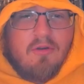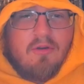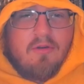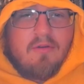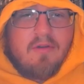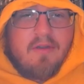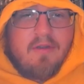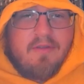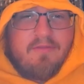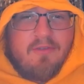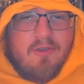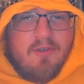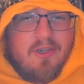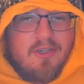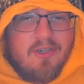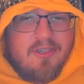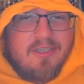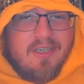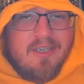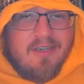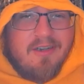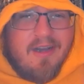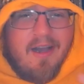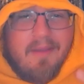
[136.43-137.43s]
if you couldn't
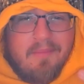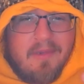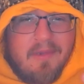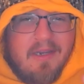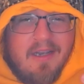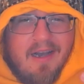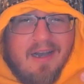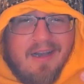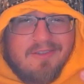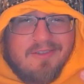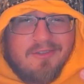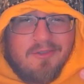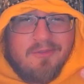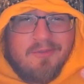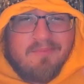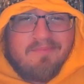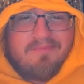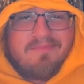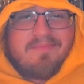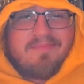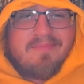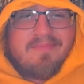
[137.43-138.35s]
tell, I'm in costume.